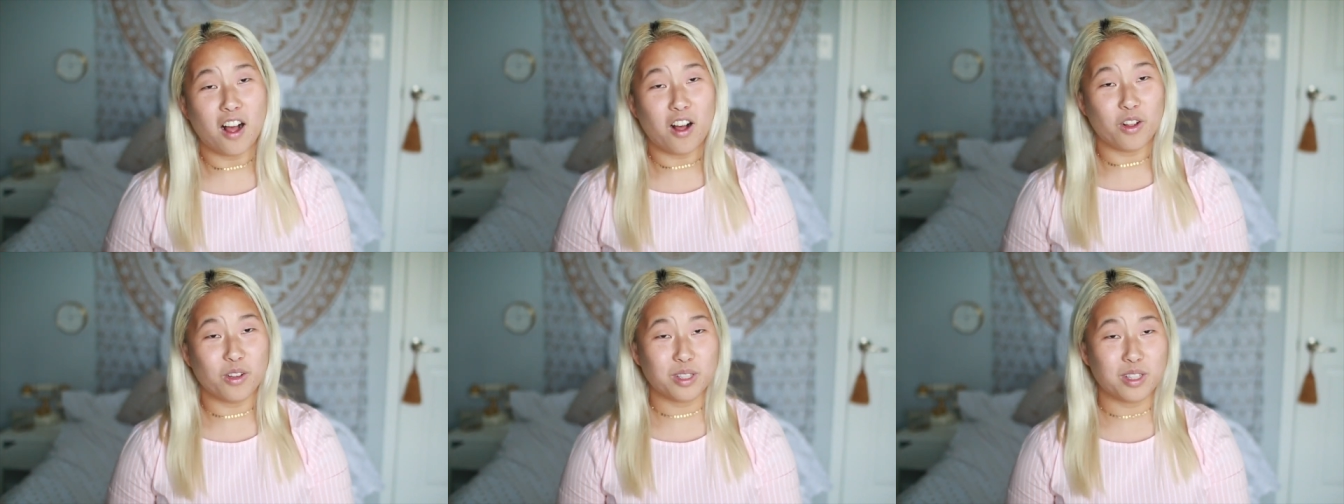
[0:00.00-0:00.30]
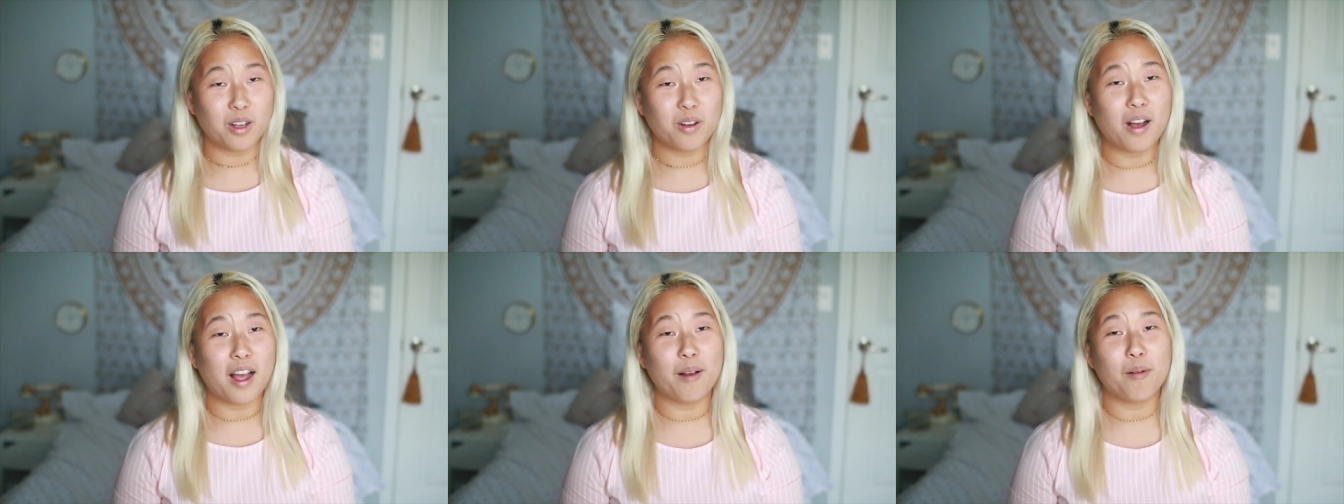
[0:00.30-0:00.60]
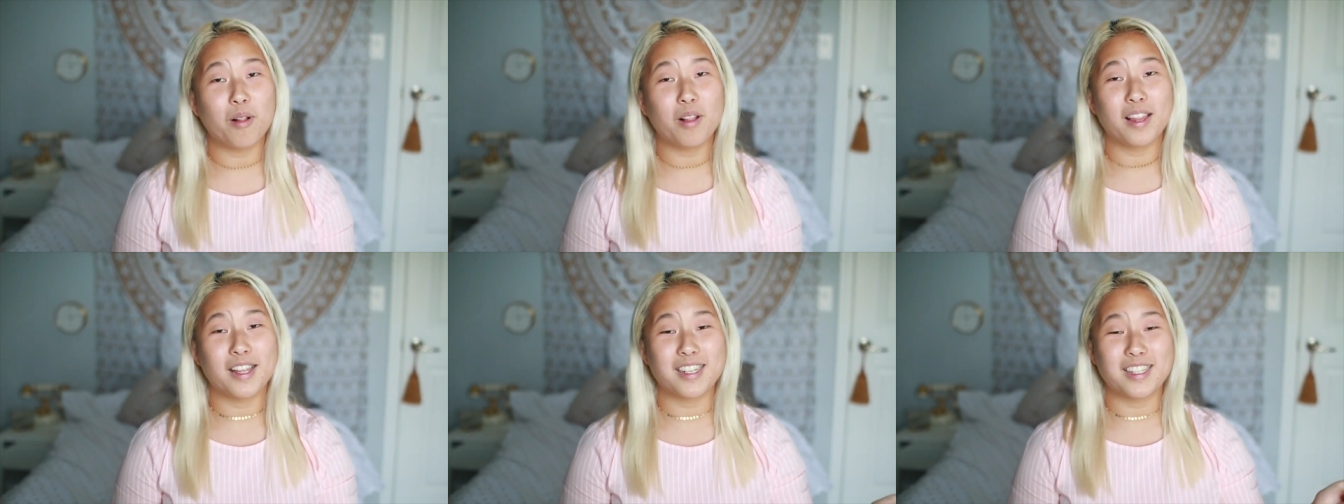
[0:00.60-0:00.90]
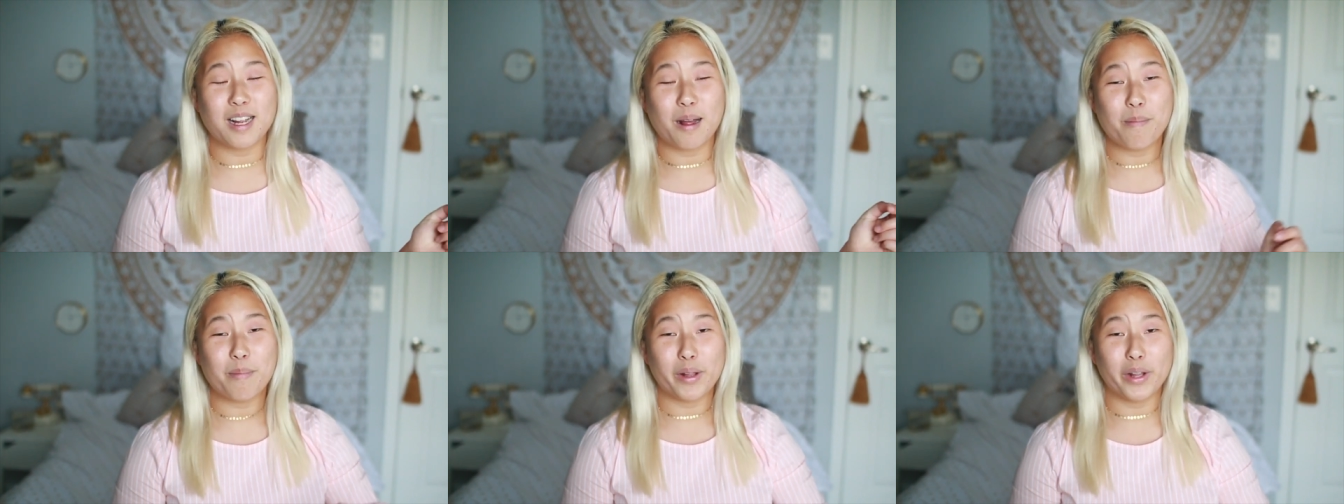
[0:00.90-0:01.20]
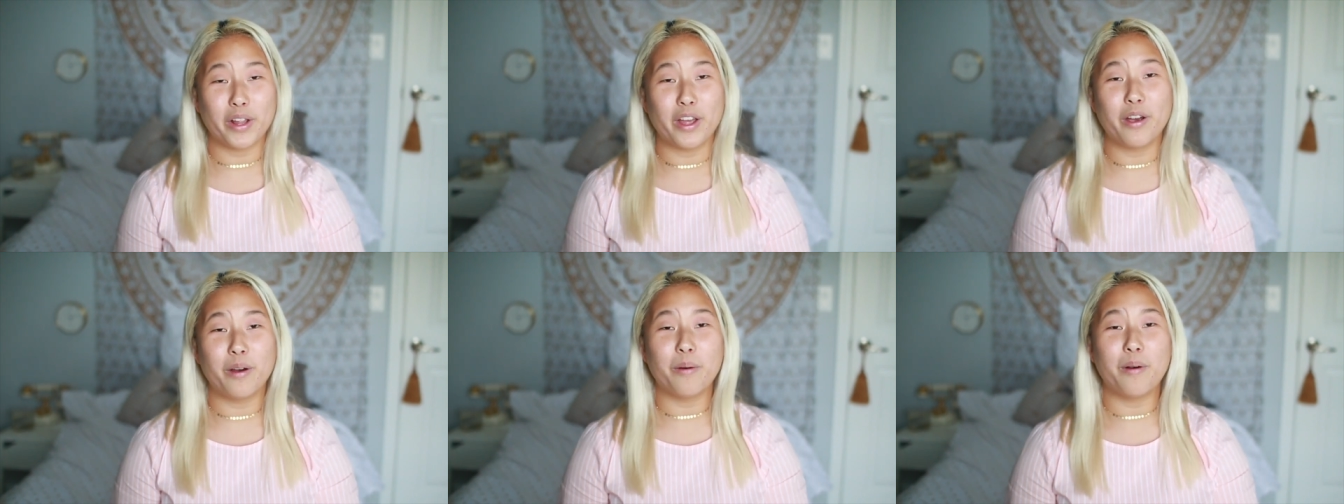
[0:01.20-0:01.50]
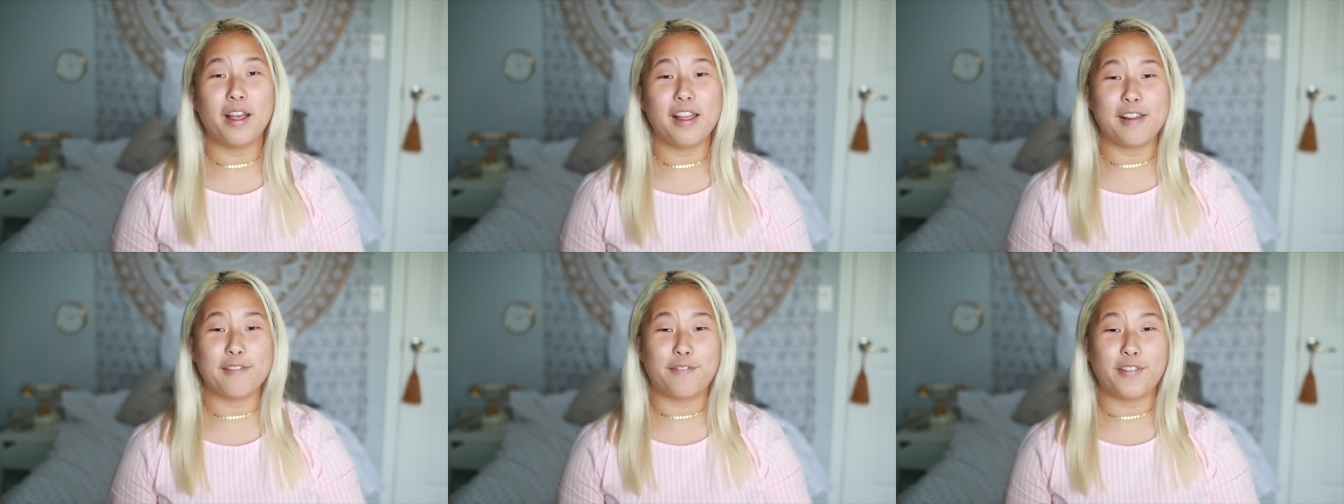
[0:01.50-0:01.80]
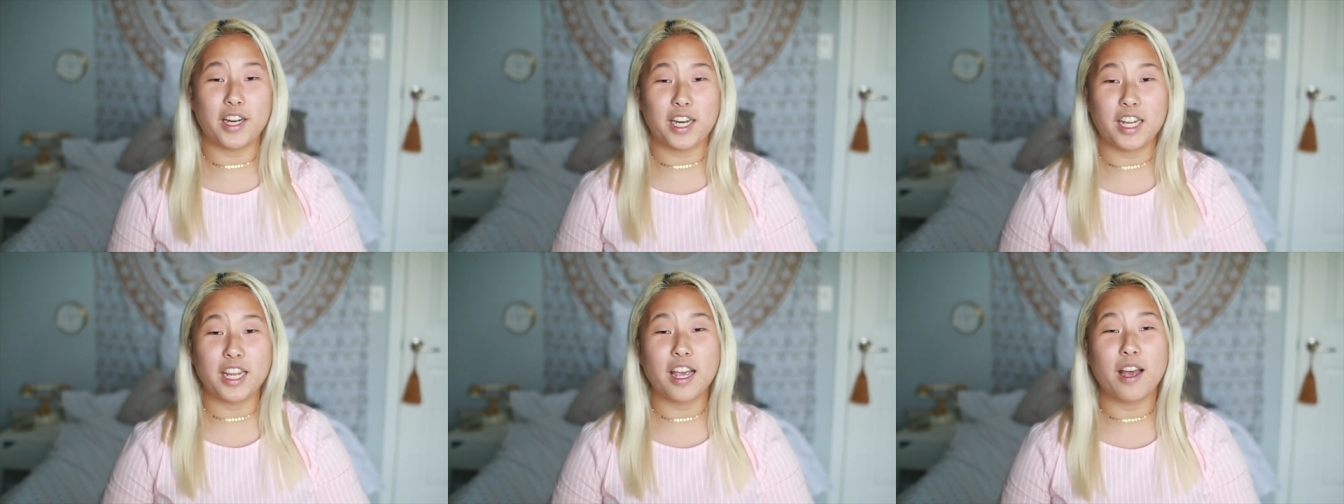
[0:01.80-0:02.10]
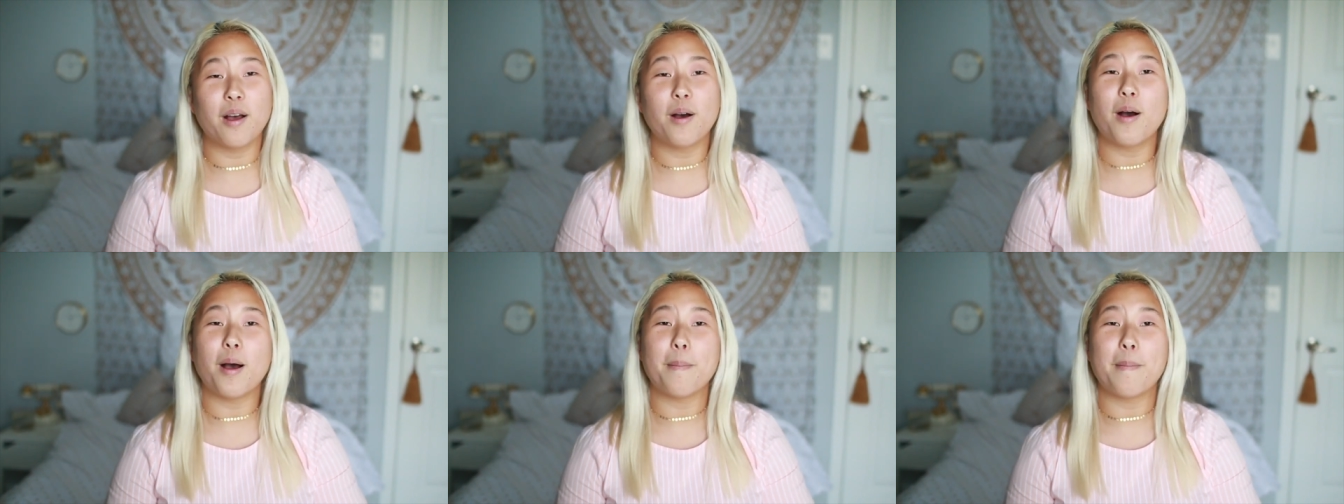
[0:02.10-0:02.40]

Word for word: Also, I will link down below a video